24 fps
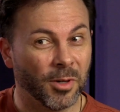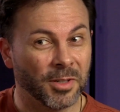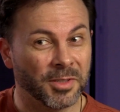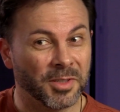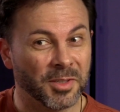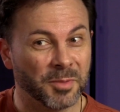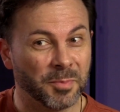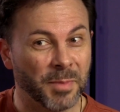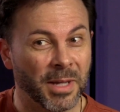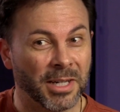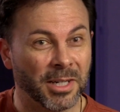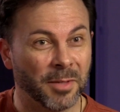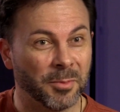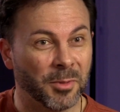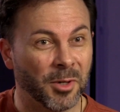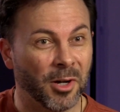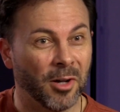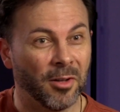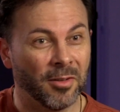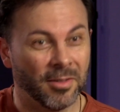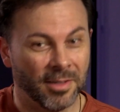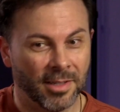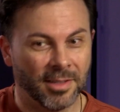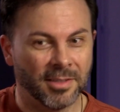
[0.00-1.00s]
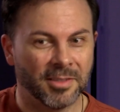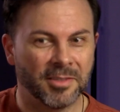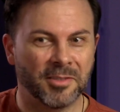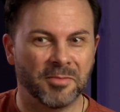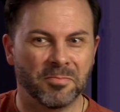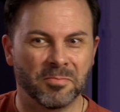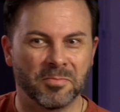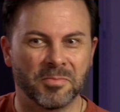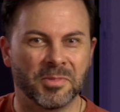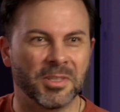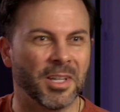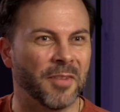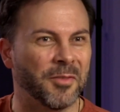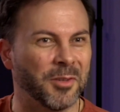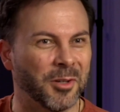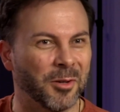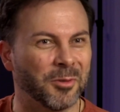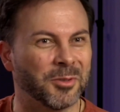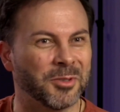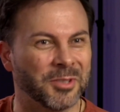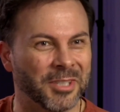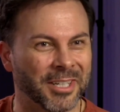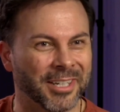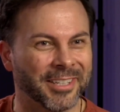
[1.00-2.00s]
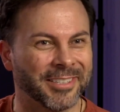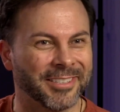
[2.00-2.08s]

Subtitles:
it says makeup call, it's 7:06.